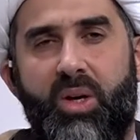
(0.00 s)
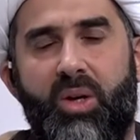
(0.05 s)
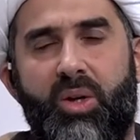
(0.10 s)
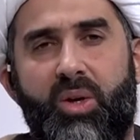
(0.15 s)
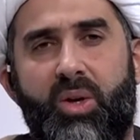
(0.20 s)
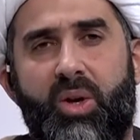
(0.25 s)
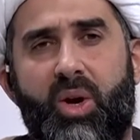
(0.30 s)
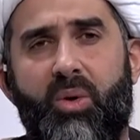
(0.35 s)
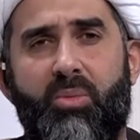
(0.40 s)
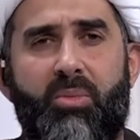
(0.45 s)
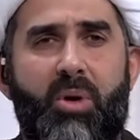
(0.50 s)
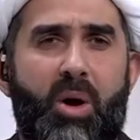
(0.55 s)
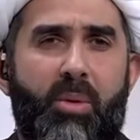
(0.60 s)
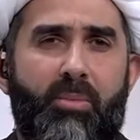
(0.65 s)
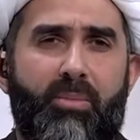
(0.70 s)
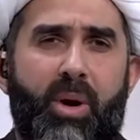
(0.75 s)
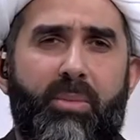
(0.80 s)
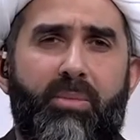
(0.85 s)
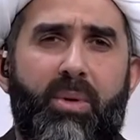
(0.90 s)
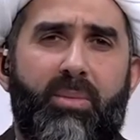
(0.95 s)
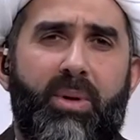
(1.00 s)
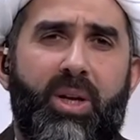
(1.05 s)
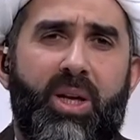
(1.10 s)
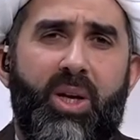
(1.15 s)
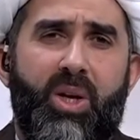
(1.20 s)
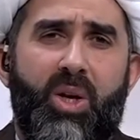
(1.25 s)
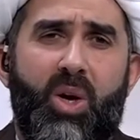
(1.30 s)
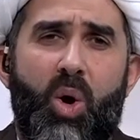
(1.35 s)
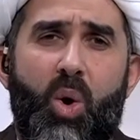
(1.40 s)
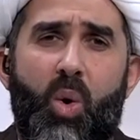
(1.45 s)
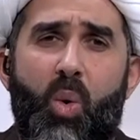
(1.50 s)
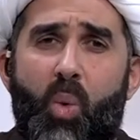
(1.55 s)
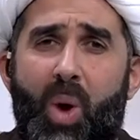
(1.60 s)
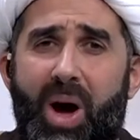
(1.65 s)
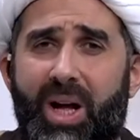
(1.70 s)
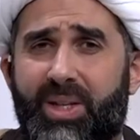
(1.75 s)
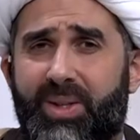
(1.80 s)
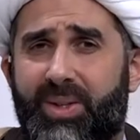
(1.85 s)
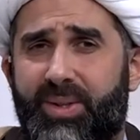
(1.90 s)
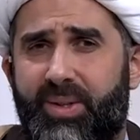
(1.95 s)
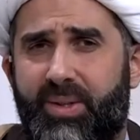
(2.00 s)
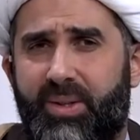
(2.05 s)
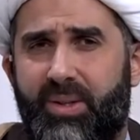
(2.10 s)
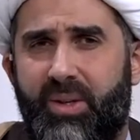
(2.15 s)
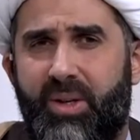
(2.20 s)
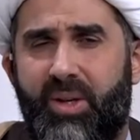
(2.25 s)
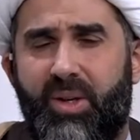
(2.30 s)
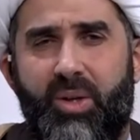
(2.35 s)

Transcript: You know, probably once,